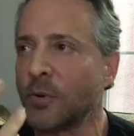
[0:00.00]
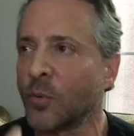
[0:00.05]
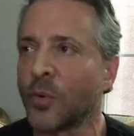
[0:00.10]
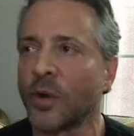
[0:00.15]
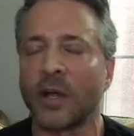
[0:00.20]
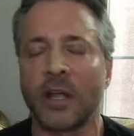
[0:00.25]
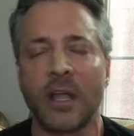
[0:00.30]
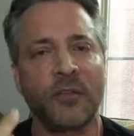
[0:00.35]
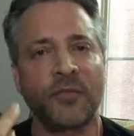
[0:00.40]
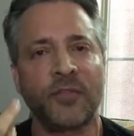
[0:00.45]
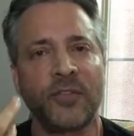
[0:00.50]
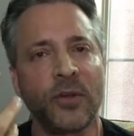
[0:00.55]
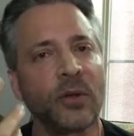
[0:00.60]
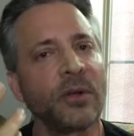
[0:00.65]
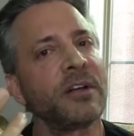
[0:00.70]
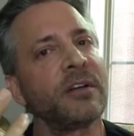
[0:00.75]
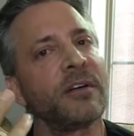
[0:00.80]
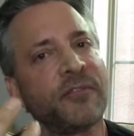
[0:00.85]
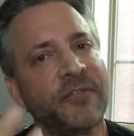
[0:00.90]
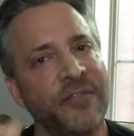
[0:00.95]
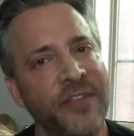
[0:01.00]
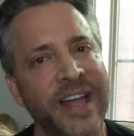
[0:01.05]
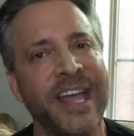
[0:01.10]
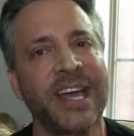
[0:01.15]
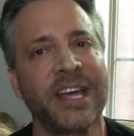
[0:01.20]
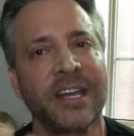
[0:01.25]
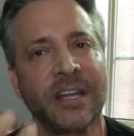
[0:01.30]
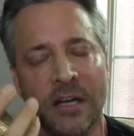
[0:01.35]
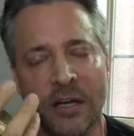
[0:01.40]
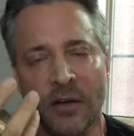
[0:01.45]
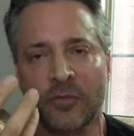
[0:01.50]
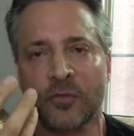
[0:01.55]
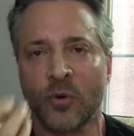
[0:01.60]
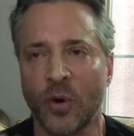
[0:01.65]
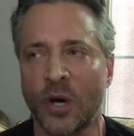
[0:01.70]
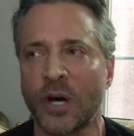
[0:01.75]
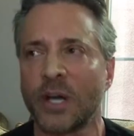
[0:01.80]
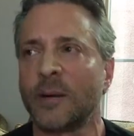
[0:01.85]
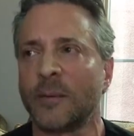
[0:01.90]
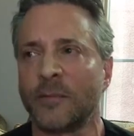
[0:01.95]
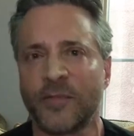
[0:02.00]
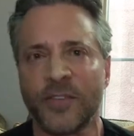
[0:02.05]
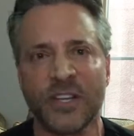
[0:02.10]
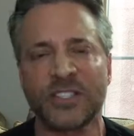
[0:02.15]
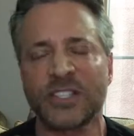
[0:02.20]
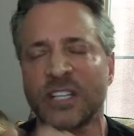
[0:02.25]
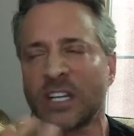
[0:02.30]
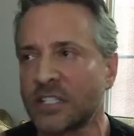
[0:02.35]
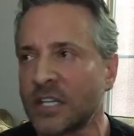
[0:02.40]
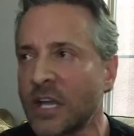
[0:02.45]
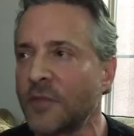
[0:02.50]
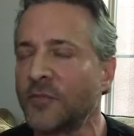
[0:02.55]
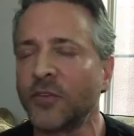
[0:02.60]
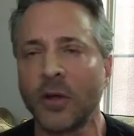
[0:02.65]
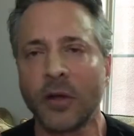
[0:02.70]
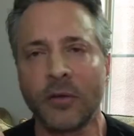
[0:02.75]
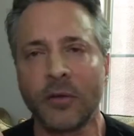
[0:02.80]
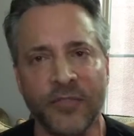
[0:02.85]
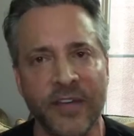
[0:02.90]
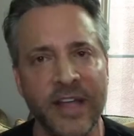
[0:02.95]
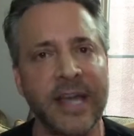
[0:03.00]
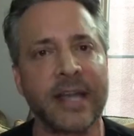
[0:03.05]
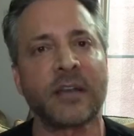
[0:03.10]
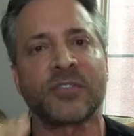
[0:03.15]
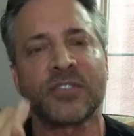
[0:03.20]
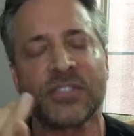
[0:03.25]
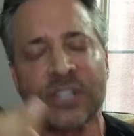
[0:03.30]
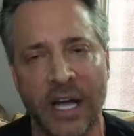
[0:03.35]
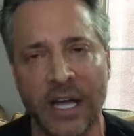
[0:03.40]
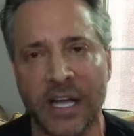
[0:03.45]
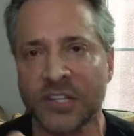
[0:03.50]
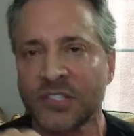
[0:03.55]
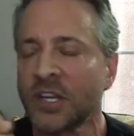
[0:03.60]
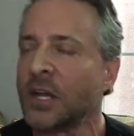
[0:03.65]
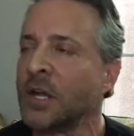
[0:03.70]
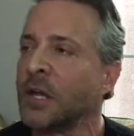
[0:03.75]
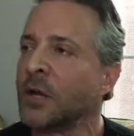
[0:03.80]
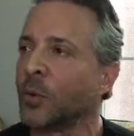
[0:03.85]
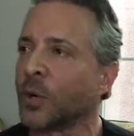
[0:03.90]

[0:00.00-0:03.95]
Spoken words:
But if you're a fan of quantum physics, if you're a fan of science,